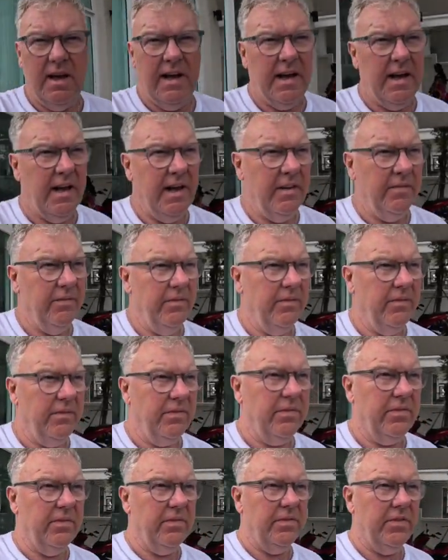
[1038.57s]
And
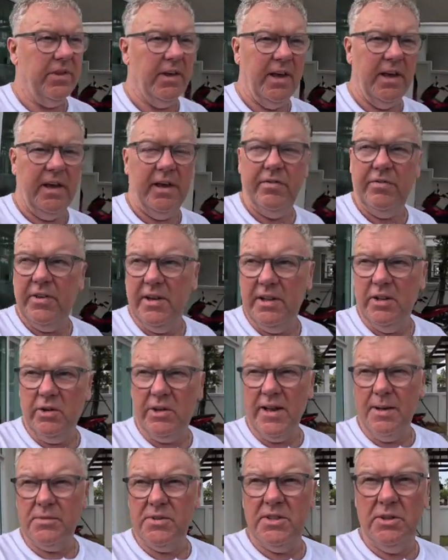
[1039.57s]
it, they
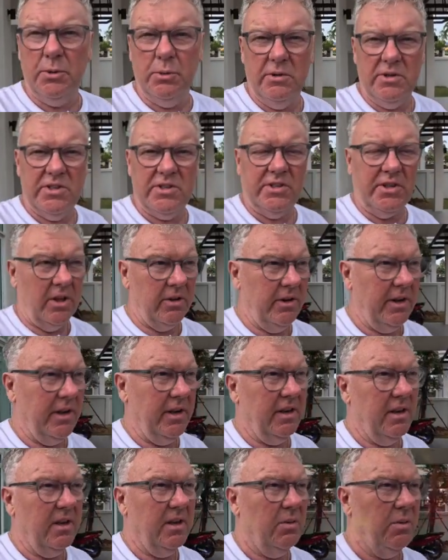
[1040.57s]
look absolutely
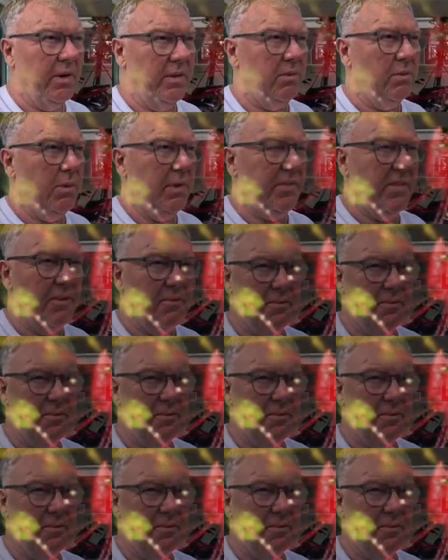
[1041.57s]
stunning when, when they